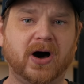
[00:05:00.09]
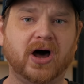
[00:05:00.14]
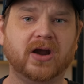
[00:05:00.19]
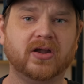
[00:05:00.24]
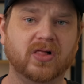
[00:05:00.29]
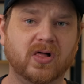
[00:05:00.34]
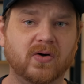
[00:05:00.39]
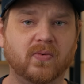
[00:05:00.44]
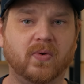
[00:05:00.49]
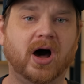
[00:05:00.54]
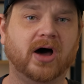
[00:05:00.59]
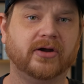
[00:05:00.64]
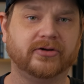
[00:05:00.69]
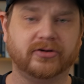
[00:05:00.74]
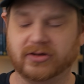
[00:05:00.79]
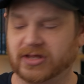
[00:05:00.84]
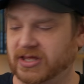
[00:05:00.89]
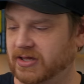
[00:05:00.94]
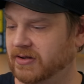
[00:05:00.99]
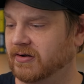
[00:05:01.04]
a bottle of
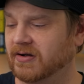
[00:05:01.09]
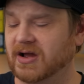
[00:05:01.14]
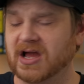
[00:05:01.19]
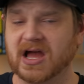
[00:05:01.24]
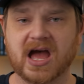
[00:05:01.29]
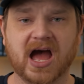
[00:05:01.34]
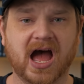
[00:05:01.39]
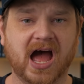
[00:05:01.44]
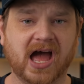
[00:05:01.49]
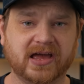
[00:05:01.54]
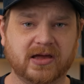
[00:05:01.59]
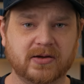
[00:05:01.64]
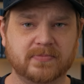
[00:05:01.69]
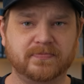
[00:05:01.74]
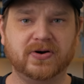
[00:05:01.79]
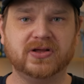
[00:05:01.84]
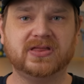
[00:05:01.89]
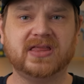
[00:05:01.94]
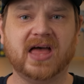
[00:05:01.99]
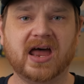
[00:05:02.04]
water here, I
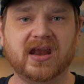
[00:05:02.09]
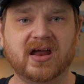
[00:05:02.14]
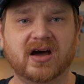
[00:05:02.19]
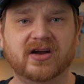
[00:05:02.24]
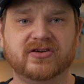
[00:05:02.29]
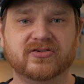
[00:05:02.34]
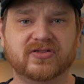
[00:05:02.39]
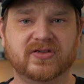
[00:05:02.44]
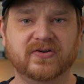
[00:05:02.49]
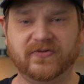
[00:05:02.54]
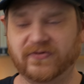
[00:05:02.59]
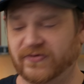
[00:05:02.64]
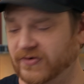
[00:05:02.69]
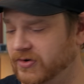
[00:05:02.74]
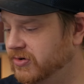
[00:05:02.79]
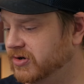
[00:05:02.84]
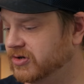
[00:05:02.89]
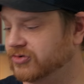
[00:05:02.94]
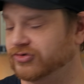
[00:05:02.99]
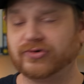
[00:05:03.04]
can put that under the
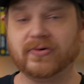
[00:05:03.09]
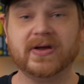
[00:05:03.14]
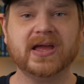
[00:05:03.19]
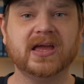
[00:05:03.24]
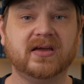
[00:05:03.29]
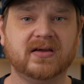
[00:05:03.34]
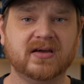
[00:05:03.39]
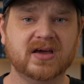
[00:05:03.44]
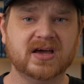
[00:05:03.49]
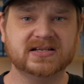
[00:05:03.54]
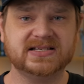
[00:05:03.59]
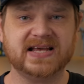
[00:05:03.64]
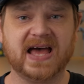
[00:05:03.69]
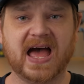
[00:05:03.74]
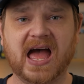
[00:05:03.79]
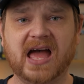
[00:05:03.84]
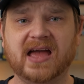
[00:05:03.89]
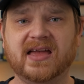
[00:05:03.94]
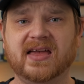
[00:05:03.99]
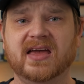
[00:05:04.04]
food and drink
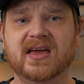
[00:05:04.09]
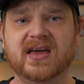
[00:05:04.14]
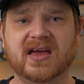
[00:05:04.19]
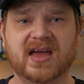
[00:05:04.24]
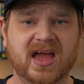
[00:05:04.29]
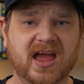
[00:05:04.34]
tag,